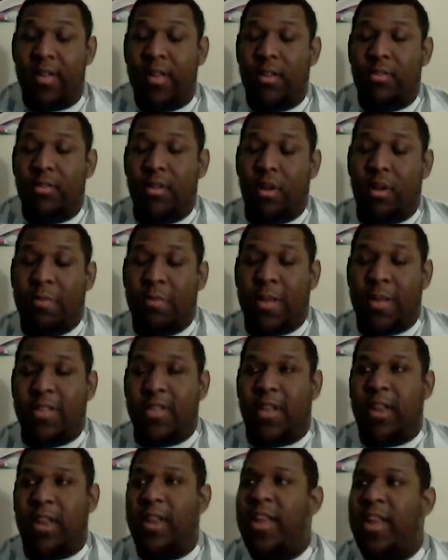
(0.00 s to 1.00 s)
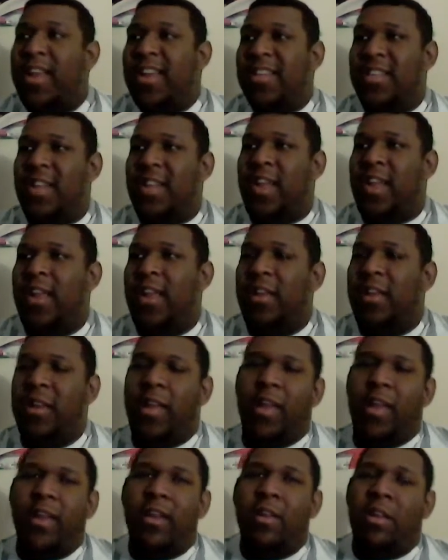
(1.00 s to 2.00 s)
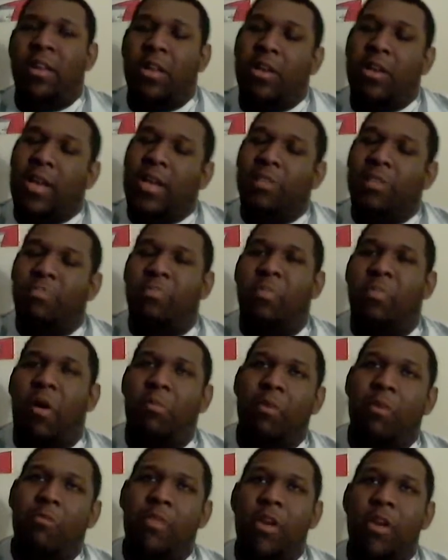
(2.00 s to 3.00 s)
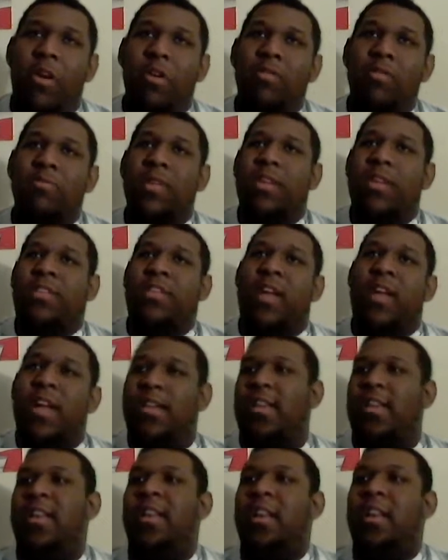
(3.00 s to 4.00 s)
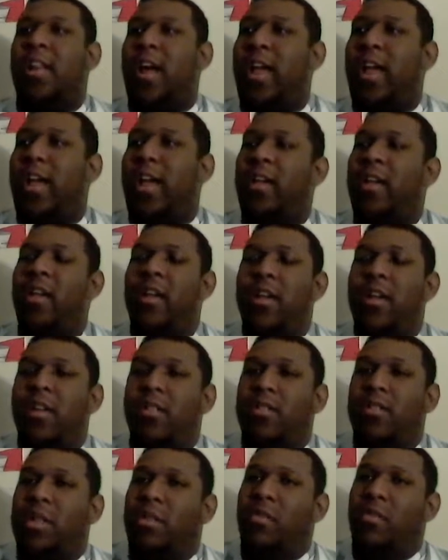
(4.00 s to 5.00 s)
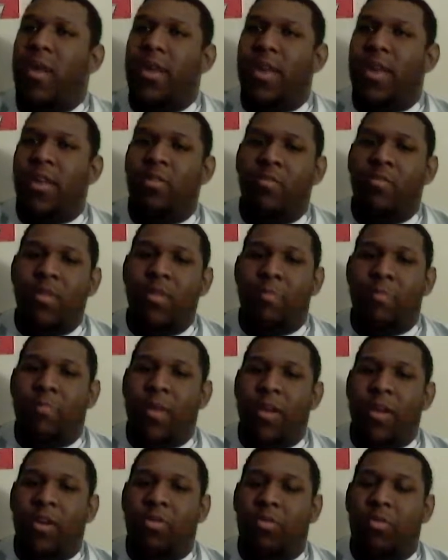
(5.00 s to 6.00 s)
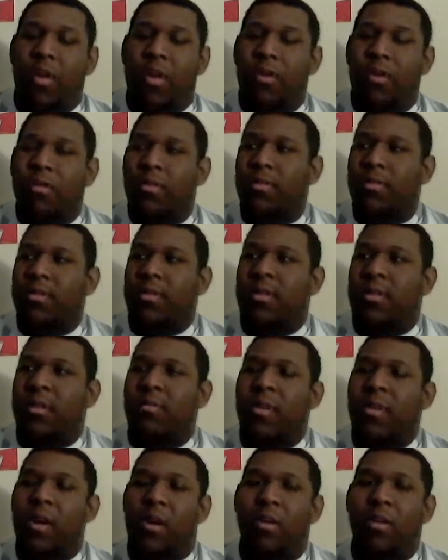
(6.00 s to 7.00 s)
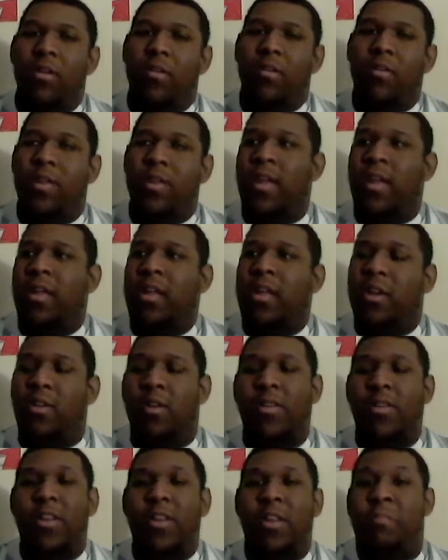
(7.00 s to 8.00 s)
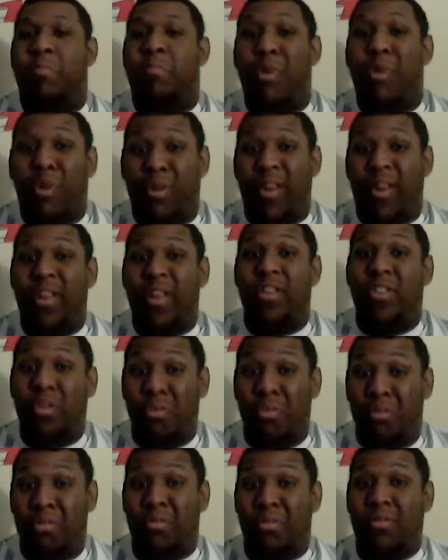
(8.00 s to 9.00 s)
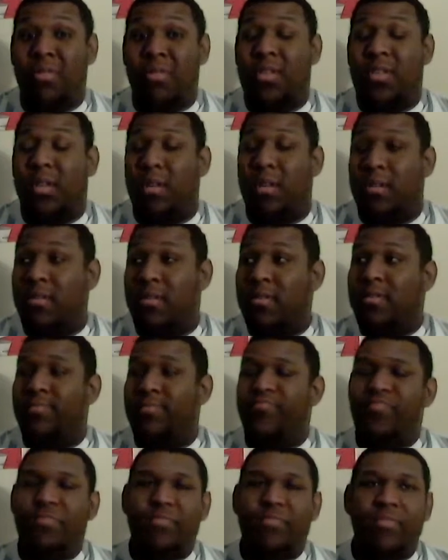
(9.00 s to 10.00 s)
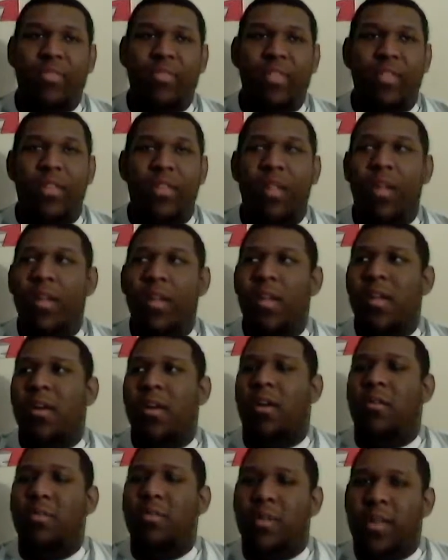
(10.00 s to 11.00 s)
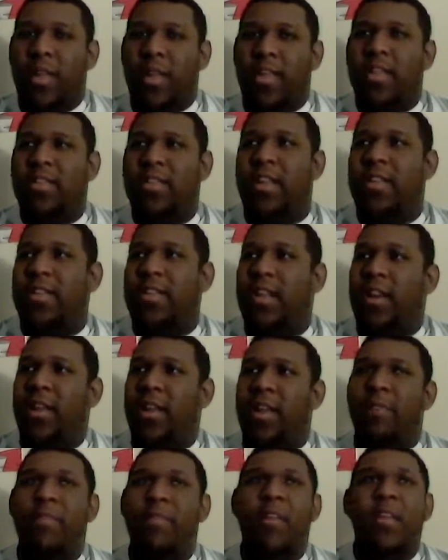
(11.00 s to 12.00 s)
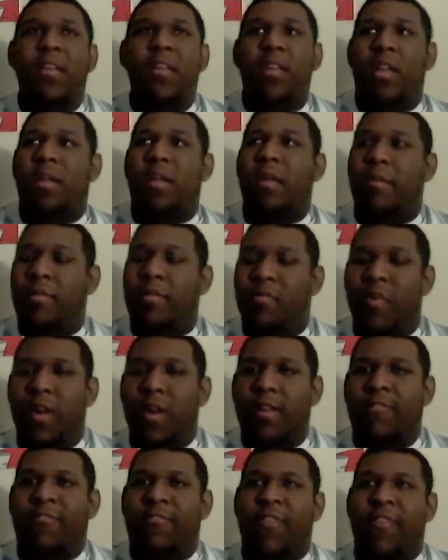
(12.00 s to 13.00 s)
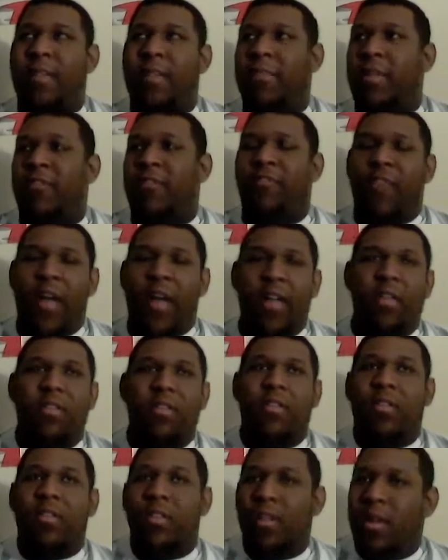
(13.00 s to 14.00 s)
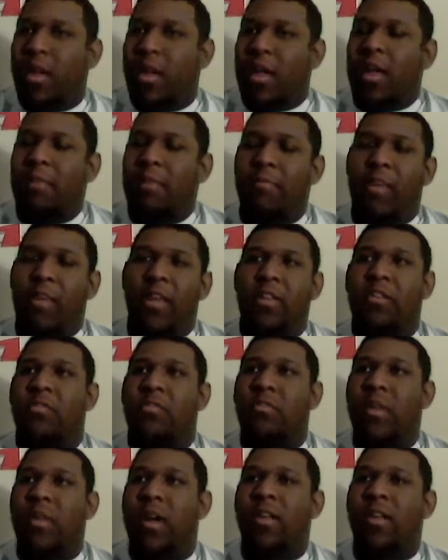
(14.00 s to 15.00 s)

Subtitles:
You know, basically saying we all knew that Jack didn't like the way that Yuya beat Crow. You know, we all know that he called it a boring duel. So, he's like telling him, hey, if you want to fight me, fight me the